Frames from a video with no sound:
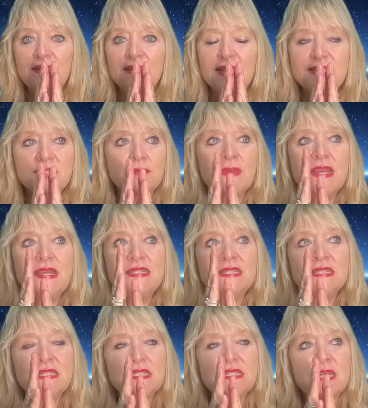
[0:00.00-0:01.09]
It's
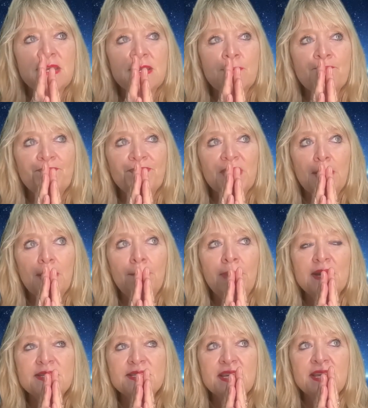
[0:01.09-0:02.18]
amazing. It's a
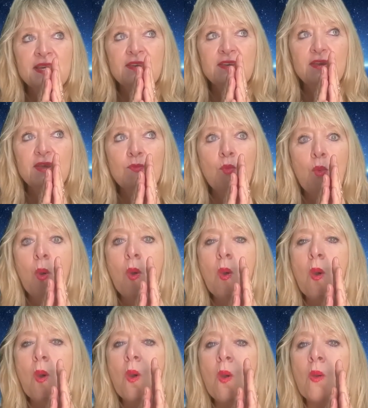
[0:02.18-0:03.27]
buzzing,
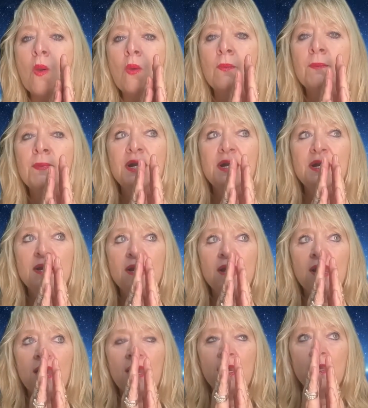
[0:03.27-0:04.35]
warm.
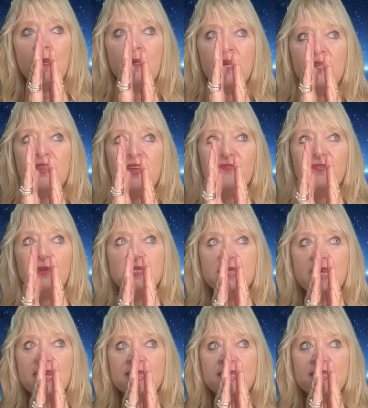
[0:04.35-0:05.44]
There feels
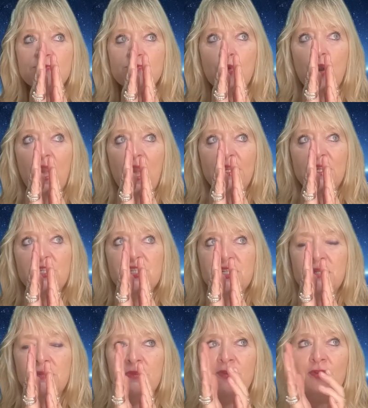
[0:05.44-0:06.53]
like there's more
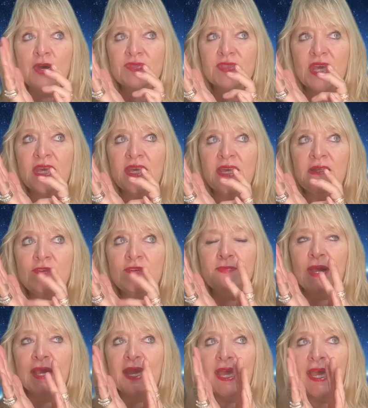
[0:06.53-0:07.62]
energy in the heel of
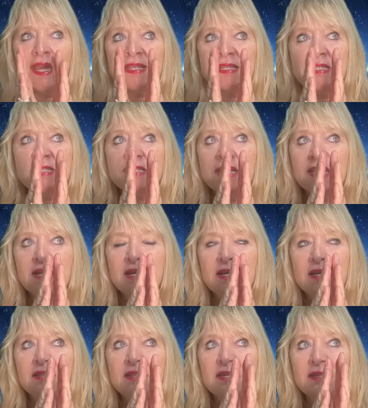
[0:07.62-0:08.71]
my hand
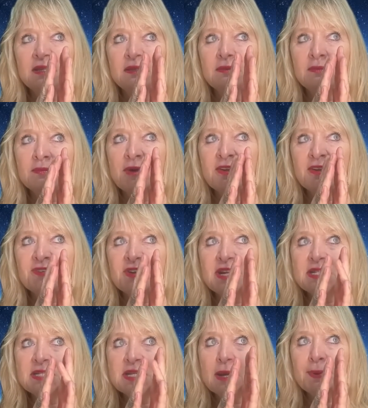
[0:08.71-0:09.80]
than my
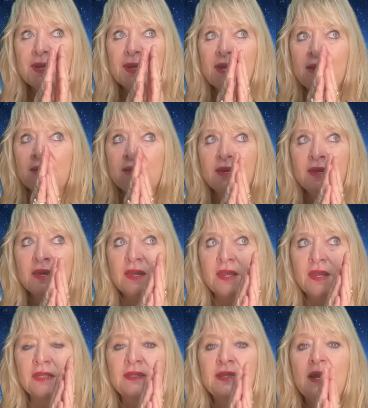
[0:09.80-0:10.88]
fingers up here.
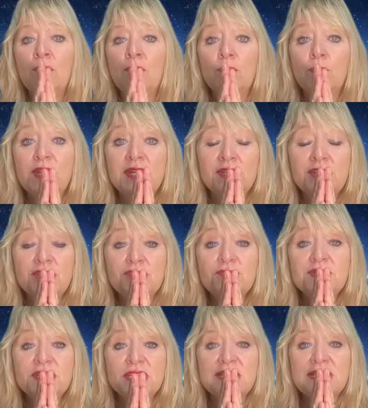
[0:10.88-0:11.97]
Now, we can
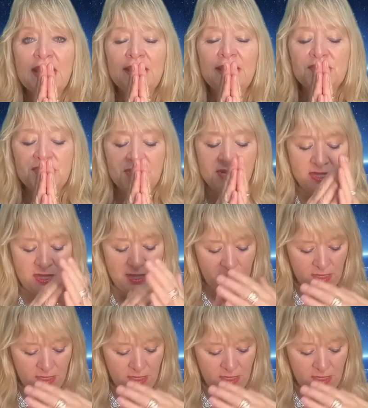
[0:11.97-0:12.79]
use this energy